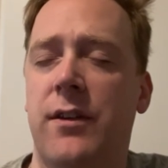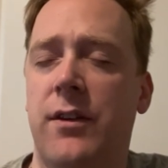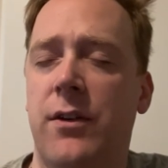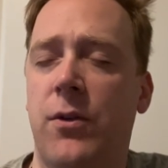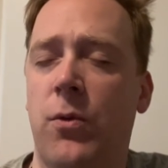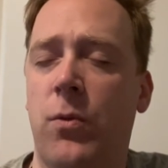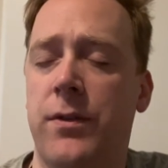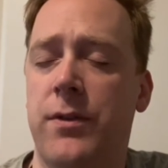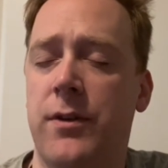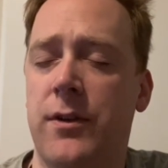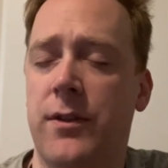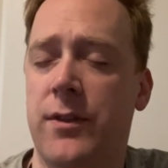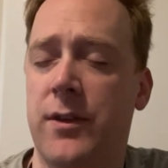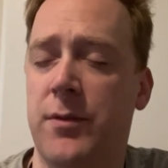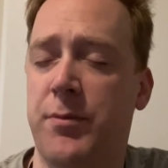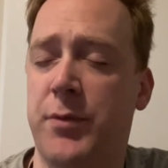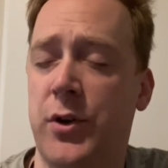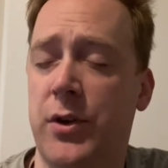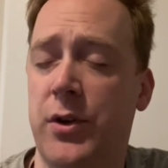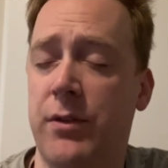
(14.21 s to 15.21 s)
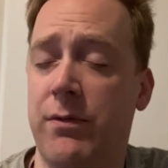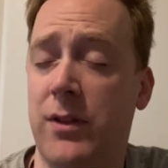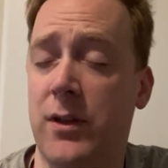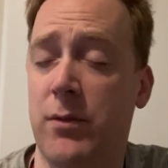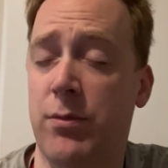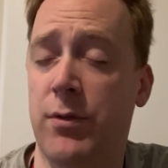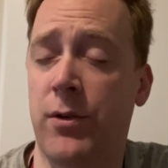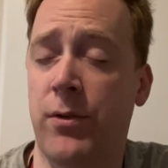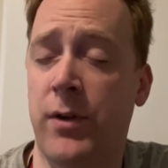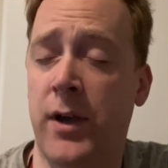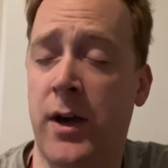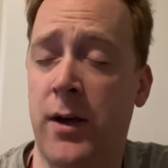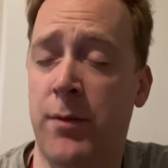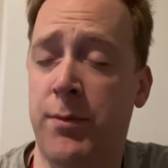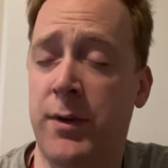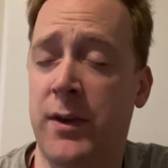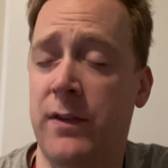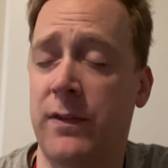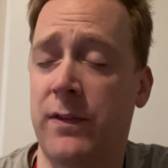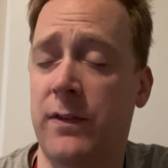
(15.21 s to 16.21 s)
within the Book of Liber Loga
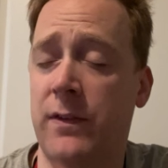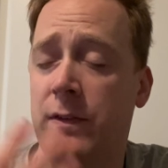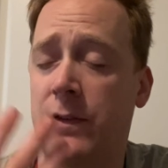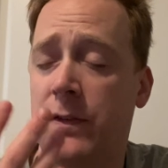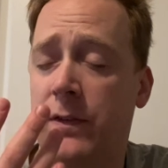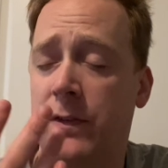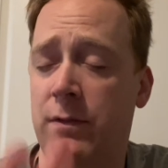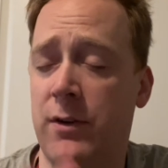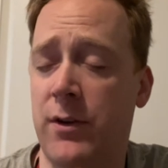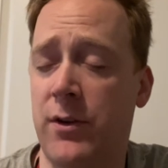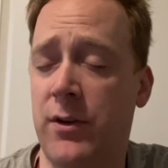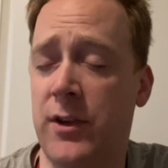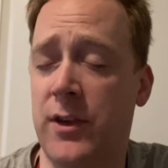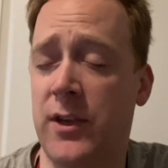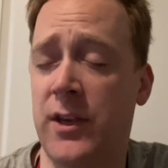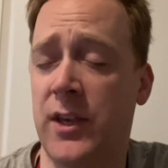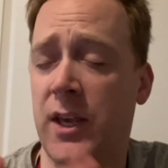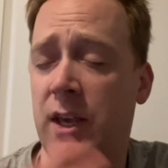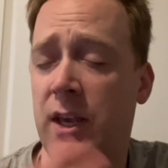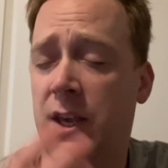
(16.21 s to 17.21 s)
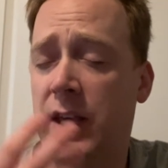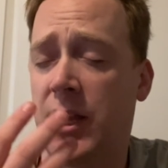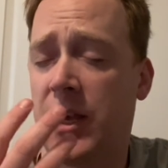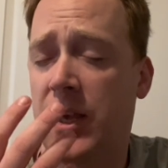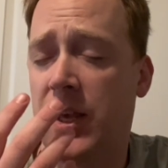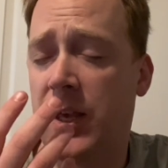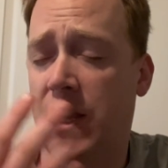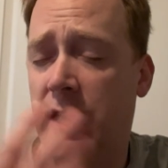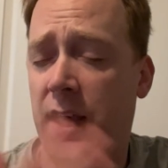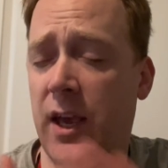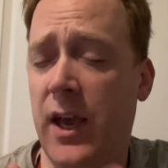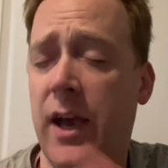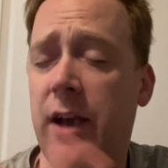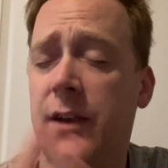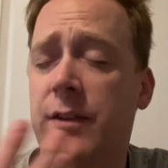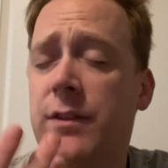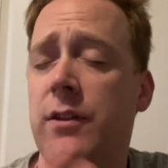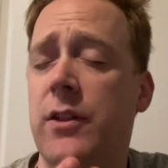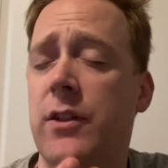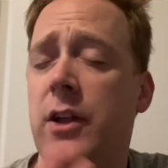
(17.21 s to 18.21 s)
because this is a very,
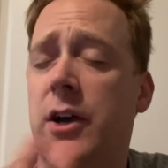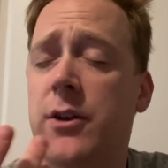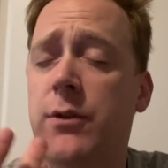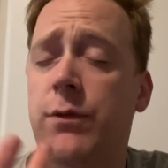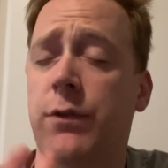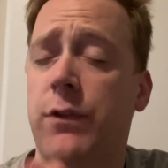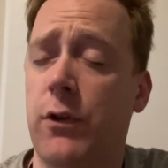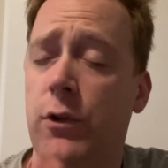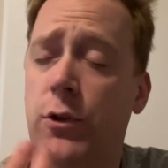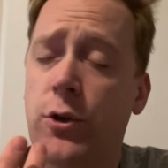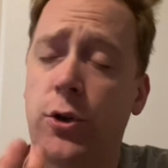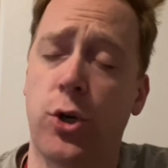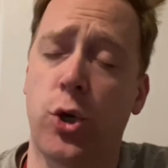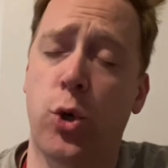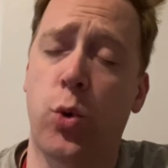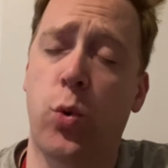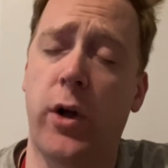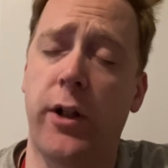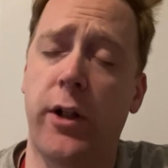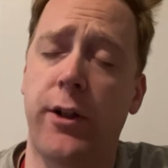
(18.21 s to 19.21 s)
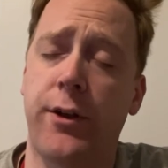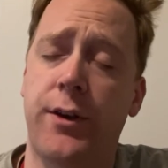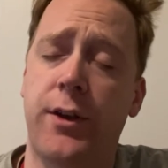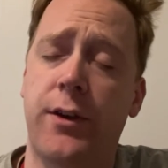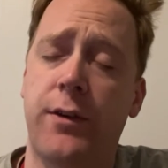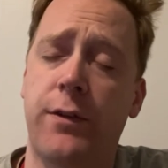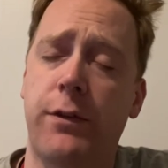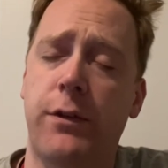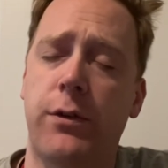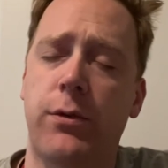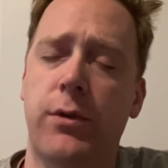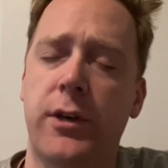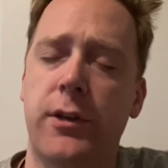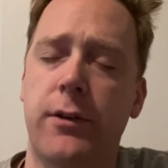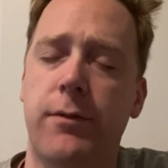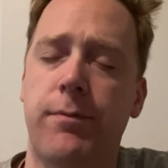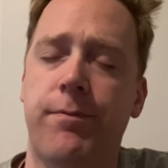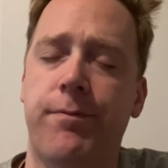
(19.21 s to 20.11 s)
has a lot of solar qualities to it.